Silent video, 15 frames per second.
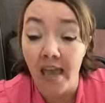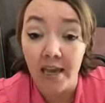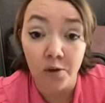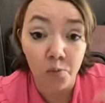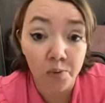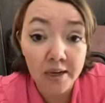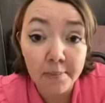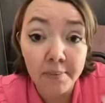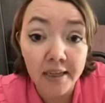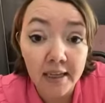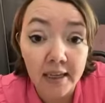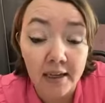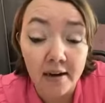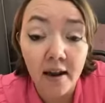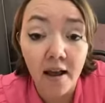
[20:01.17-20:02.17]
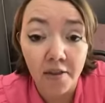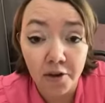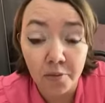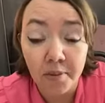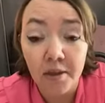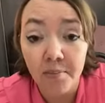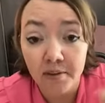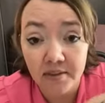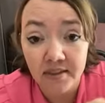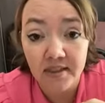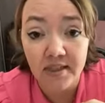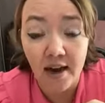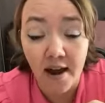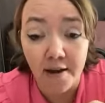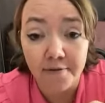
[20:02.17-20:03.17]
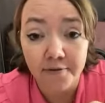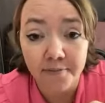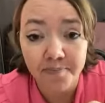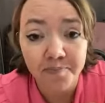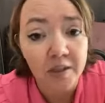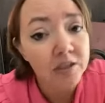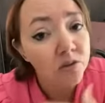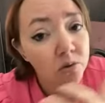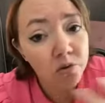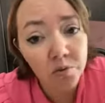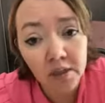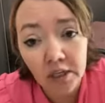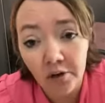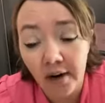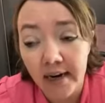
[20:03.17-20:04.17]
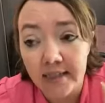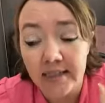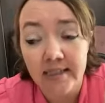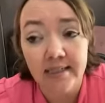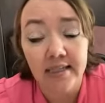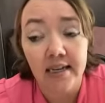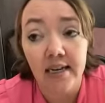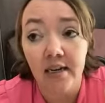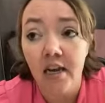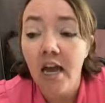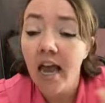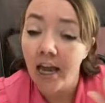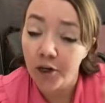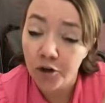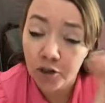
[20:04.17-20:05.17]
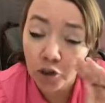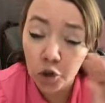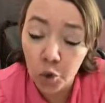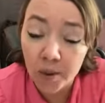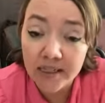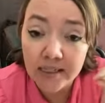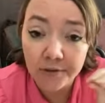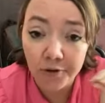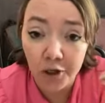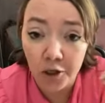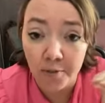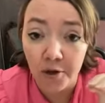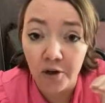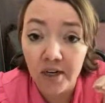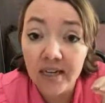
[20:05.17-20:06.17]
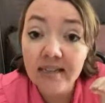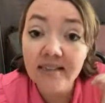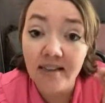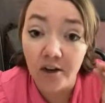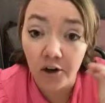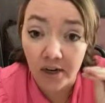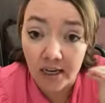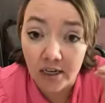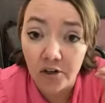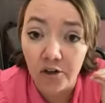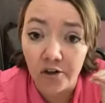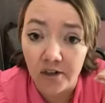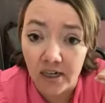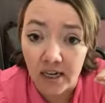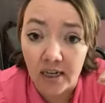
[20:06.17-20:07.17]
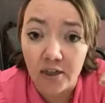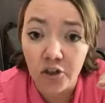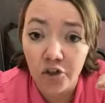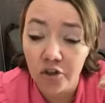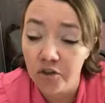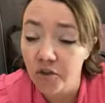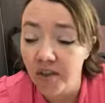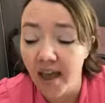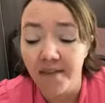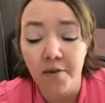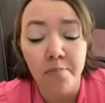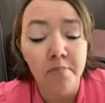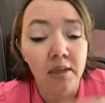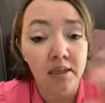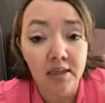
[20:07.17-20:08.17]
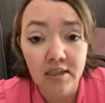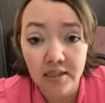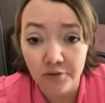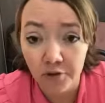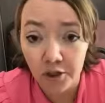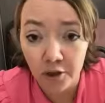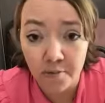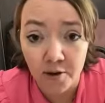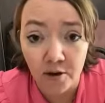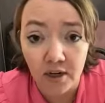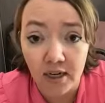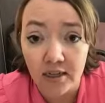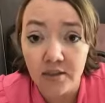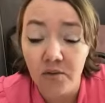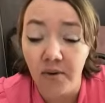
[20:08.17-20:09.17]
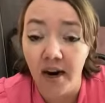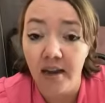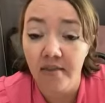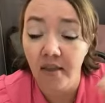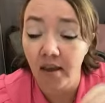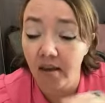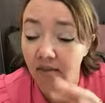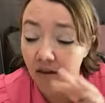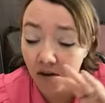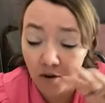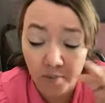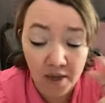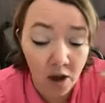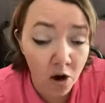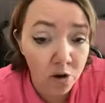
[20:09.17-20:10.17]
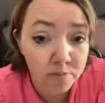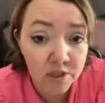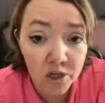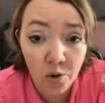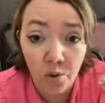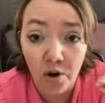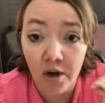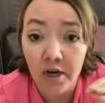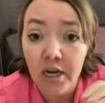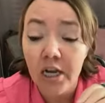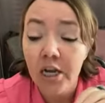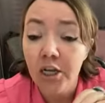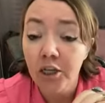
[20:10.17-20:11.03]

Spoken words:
and repin other people's stuff. And so it's really great to see, and you can join different communities that are in your niche. So they have a million different communities, right? There could be a home decor